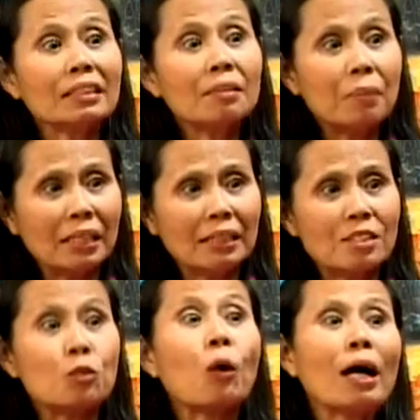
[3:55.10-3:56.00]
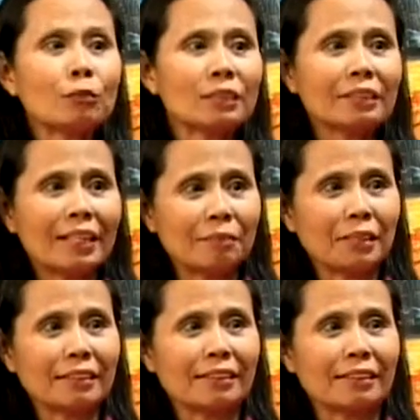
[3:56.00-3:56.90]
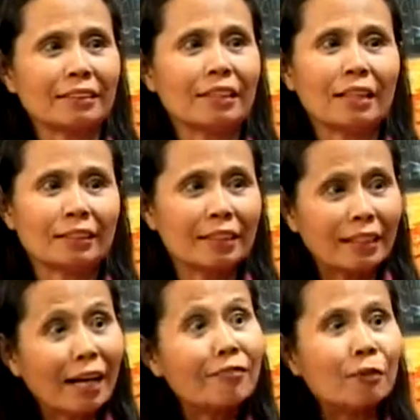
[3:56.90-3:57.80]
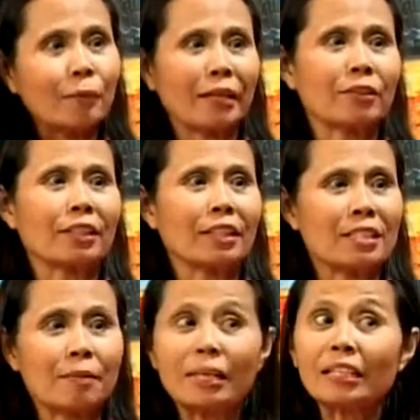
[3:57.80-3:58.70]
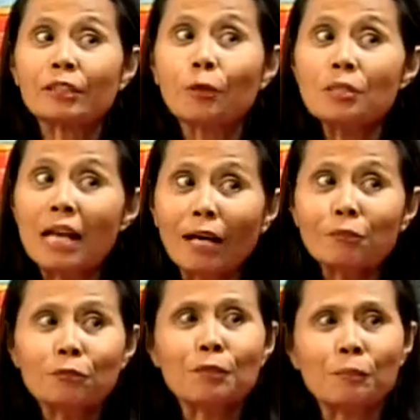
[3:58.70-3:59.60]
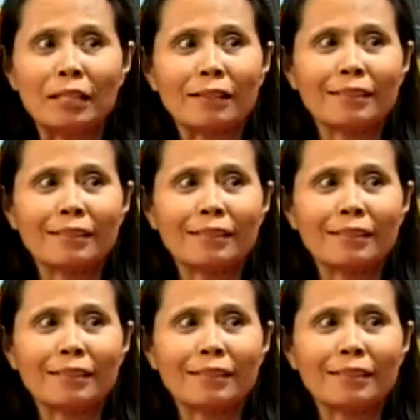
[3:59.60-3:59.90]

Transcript: antibodies to counter that bacteria, that harmful microorganism, and it goes out through the milk.